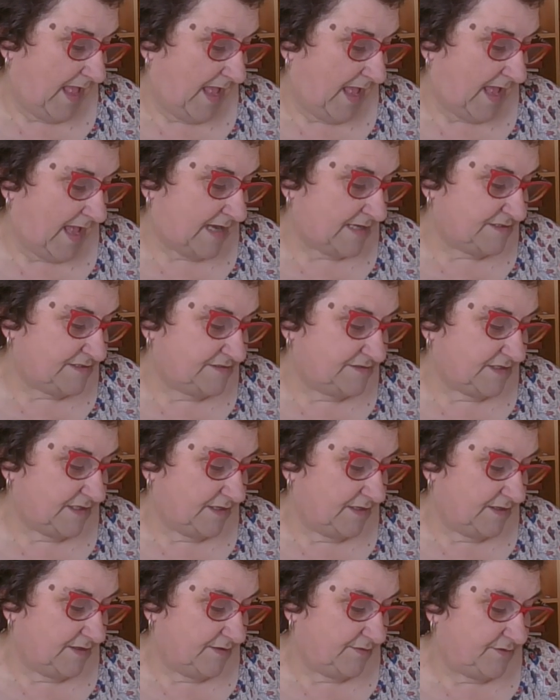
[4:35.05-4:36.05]
and
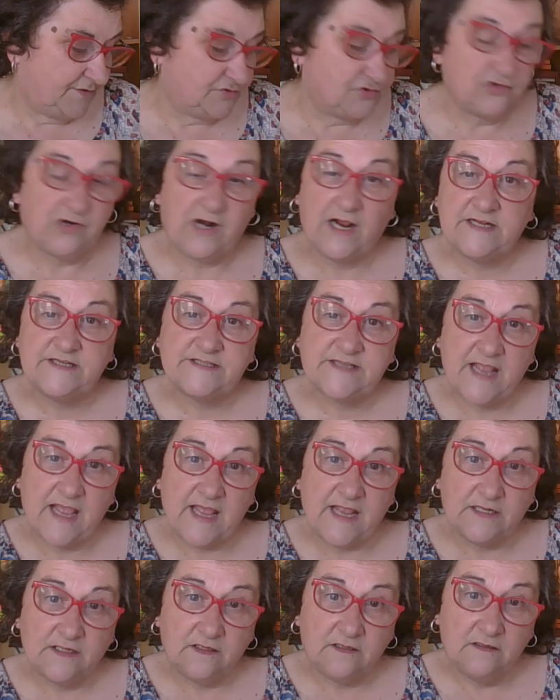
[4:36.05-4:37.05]
the drug
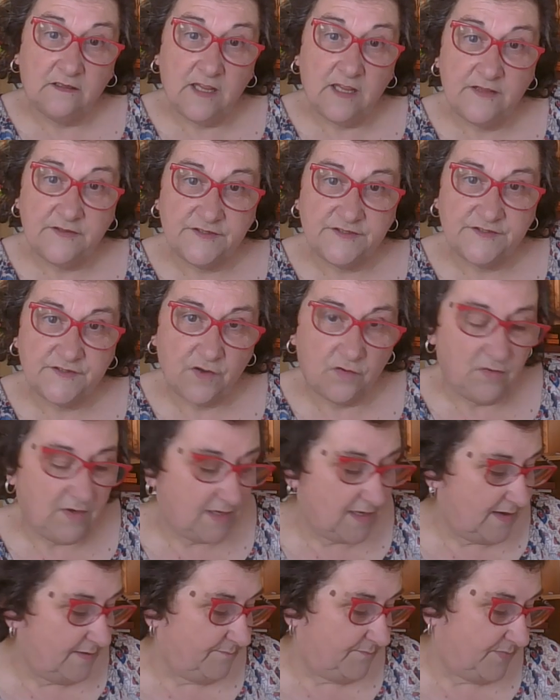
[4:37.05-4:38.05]
scandal at the Seoul
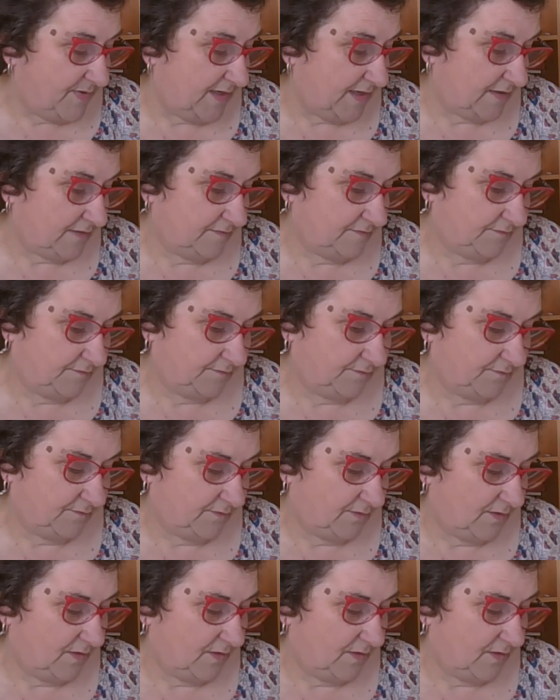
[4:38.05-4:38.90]
Olympics.